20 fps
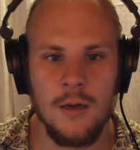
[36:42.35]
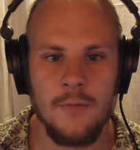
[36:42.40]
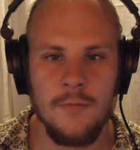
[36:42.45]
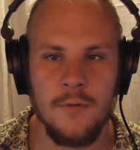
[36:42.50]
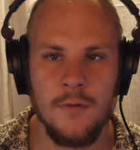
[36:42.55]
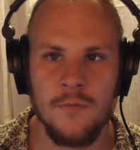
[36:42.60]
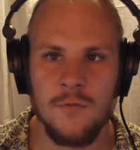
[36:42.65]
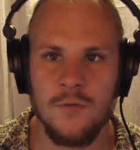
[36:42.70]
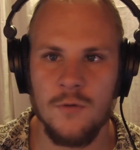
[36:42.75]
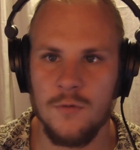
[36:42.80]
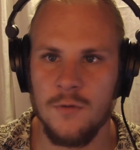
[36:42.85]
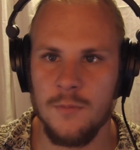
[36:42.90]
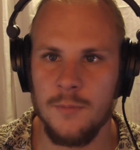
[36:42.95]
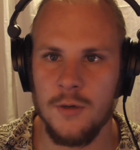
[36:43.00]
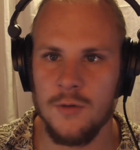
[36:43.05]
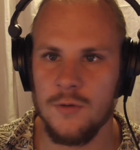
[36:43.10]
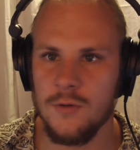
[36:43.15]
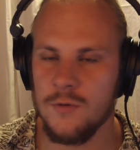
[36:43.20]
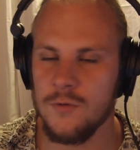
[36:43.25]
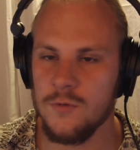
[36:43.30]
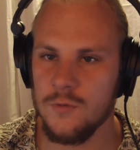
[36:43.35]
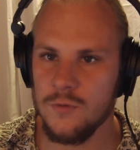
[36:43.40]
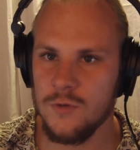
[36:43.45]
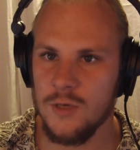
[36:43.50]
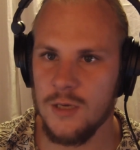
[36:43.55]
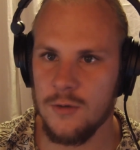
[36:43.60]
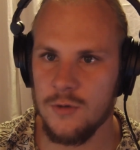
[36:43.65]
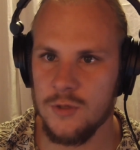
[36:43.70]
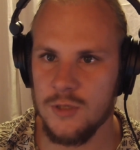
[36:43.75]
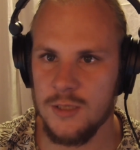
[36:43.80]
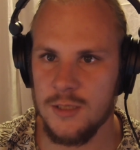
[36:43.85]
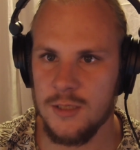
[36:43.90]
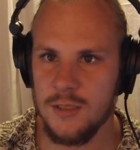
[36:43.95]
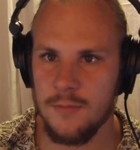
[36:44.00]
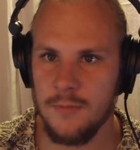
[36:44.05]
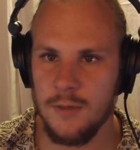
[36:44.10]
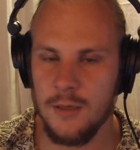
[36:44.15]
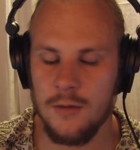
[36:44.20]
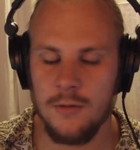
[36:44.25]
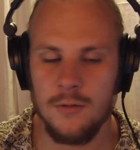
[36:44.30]
We've talked about the 2-channel
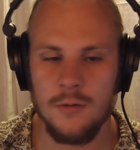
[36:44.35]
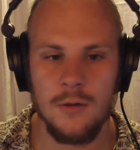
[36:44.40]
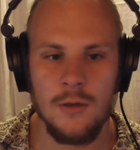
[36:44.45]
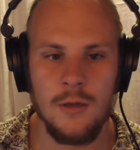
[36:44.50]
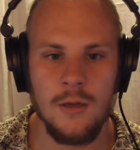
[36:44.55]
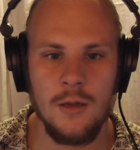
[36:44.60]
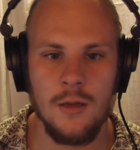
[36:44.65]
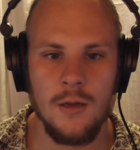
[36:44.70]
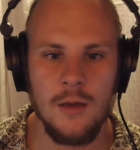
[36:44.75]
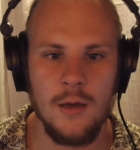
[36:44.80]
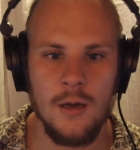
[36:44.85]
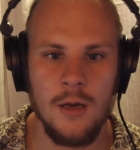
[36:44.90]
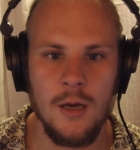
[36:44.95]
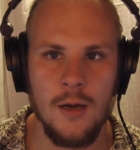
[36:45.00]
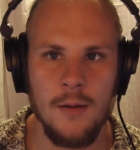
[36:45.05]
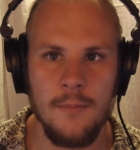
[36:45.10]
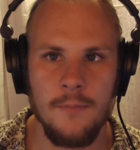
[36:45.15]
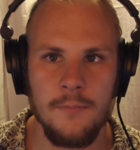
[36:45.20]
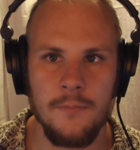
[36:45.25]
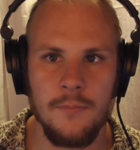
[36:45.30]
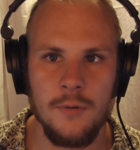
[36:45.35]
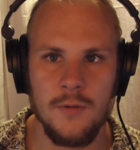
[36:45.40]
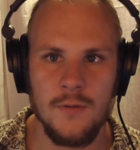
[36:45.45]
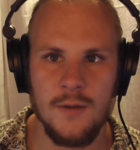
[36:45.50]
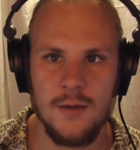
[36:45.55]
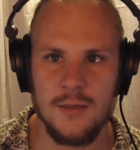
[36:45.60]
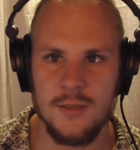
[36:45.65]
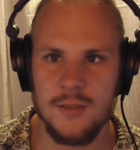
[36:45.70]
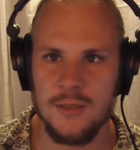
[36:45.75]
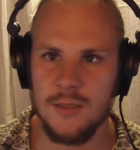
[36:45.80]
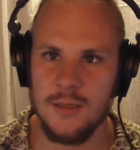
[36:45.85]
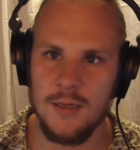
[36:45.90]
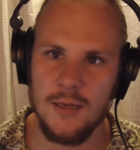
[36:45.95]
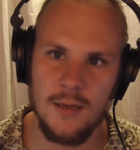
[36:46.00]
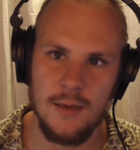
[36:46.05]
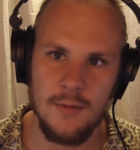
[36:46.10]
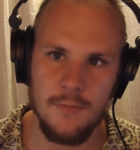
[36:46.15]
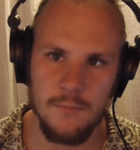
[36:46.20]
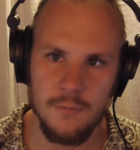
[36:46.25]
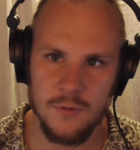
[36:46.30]
system here, but there's
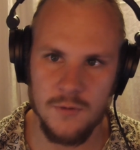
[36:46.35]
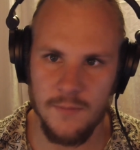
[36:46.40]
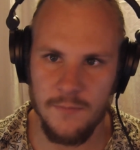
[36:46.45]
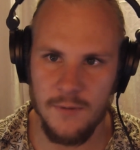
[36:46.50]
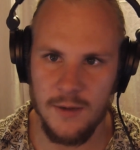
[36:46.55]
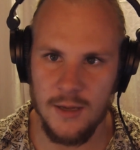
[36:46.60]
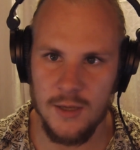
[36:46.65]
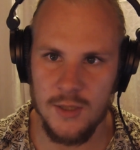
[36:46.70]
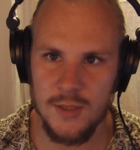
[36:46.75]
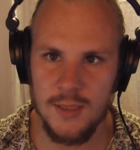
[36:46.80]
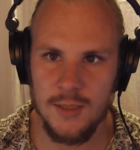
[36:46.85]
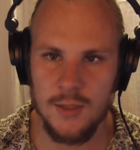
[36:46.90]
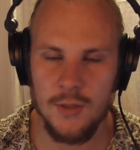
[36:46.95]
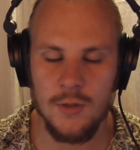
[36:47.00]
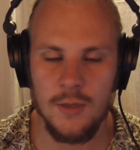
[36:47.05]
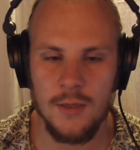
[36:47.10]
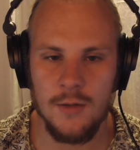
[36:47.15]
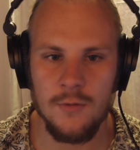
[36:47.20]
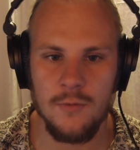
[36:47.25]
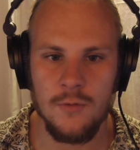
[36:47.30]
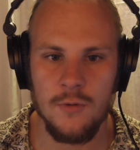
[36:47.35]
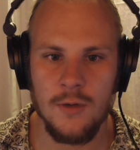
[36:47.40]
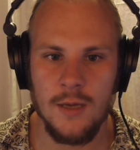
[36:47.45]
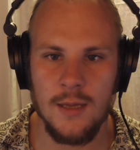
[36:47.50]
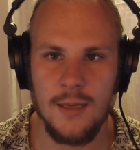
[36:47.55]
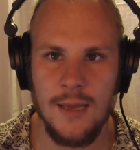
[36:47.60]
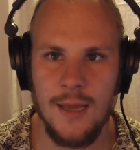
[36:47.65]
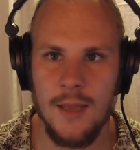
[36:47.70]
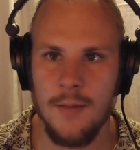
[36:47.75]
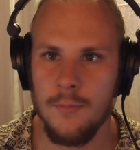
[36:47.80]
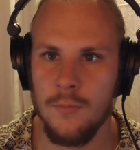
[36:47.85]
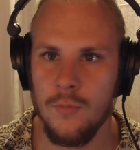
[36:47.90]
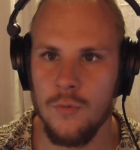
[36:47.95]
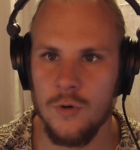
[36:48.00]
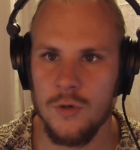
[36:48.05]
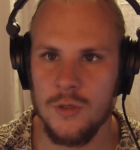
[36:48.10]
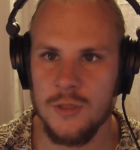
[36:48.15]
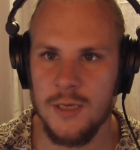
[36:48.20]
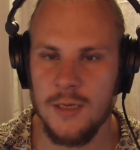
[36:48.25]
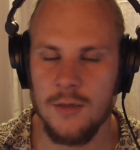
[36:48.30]
something else that you can do. You can add
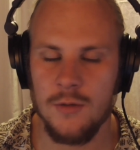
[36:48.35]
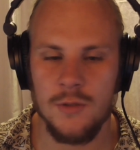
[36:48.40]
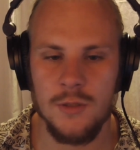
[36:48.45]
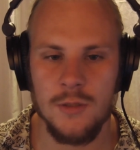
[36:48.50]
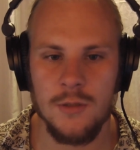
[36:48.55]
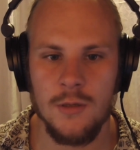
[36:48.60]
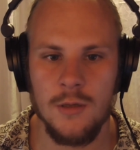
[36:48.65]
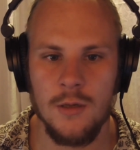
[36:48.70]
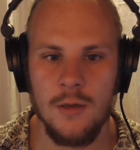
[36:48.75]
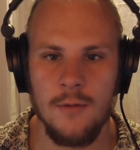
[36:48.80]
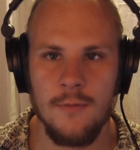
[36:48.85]
more channels.